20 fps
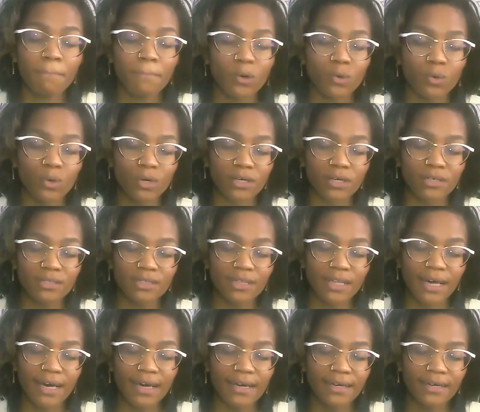more
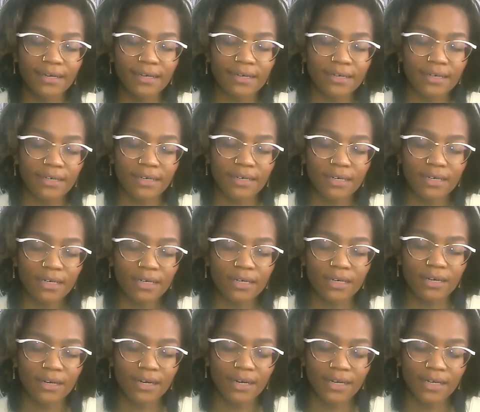like,
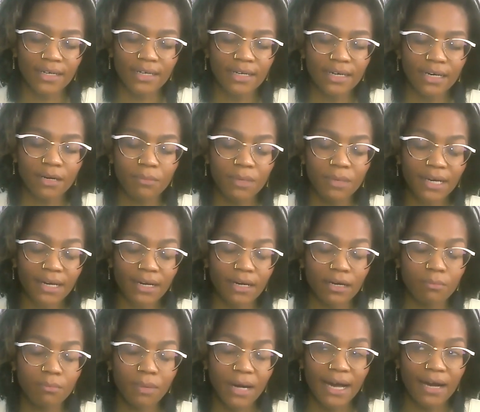right? Coming
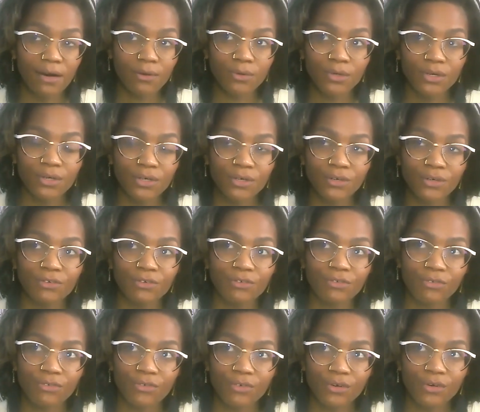up out of
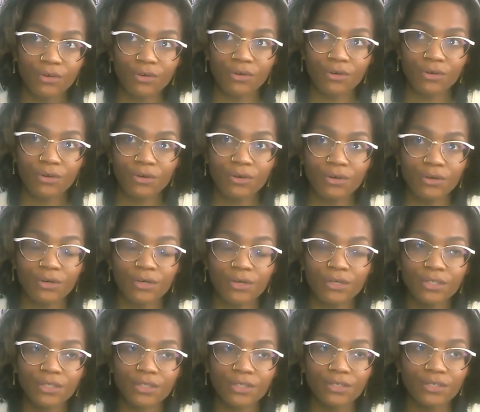
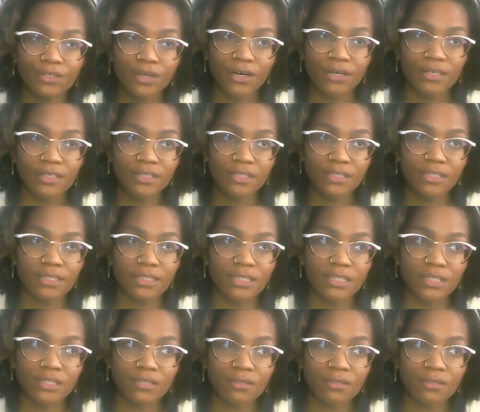the darkness.